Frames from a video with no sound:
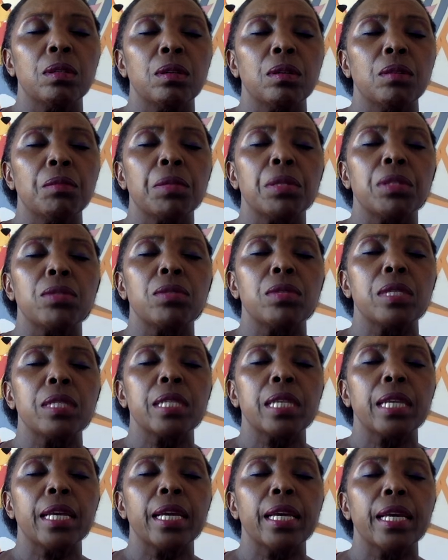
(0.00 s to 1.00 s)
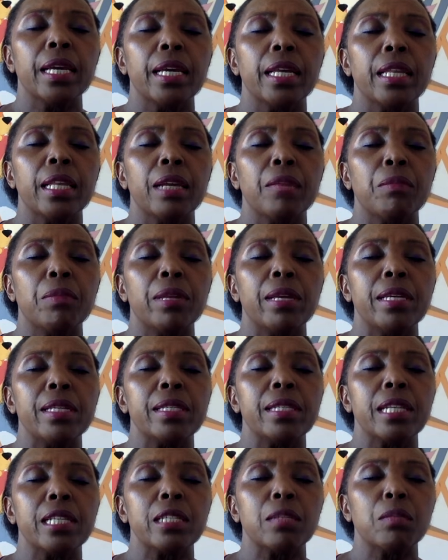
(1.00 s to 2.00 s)
but to stay in a place
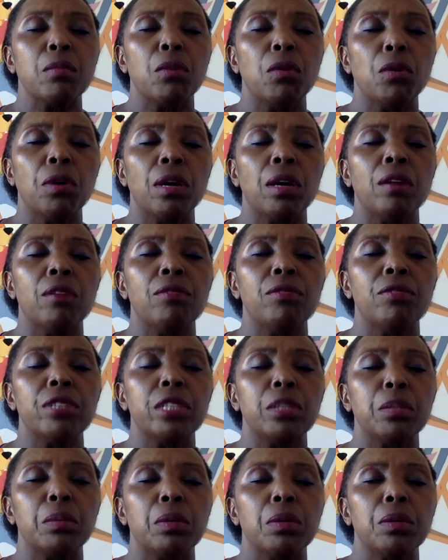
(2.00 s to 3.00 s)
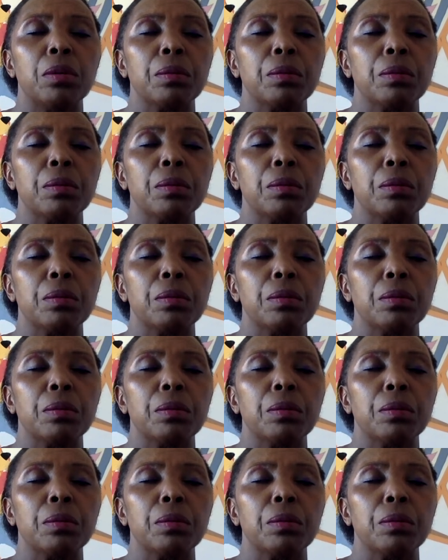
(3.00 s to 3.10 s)
that's more comfortable.